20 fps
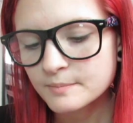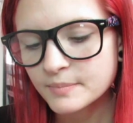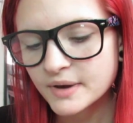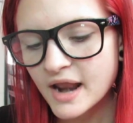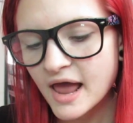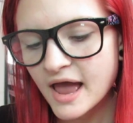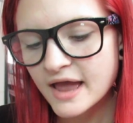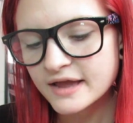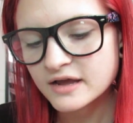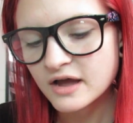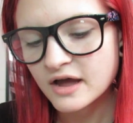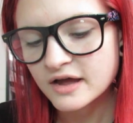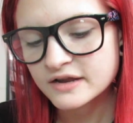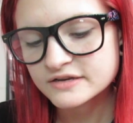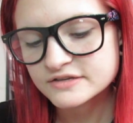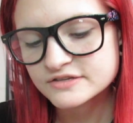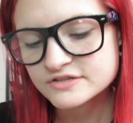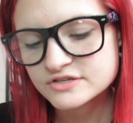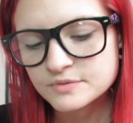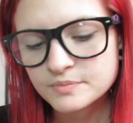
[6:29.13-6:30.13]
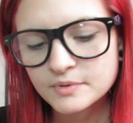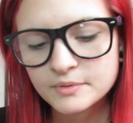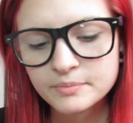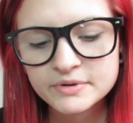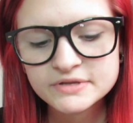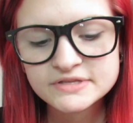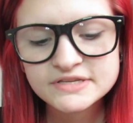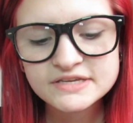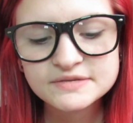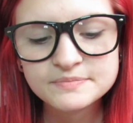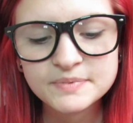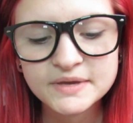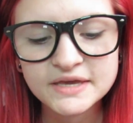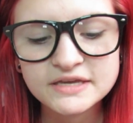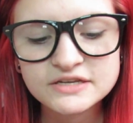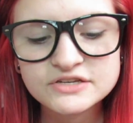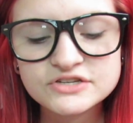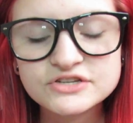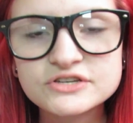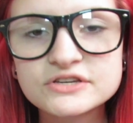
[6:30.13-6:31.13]
But I got Super Princess
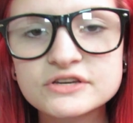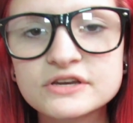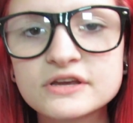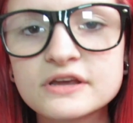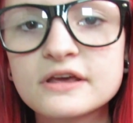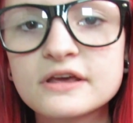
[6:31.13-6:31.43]
Peach.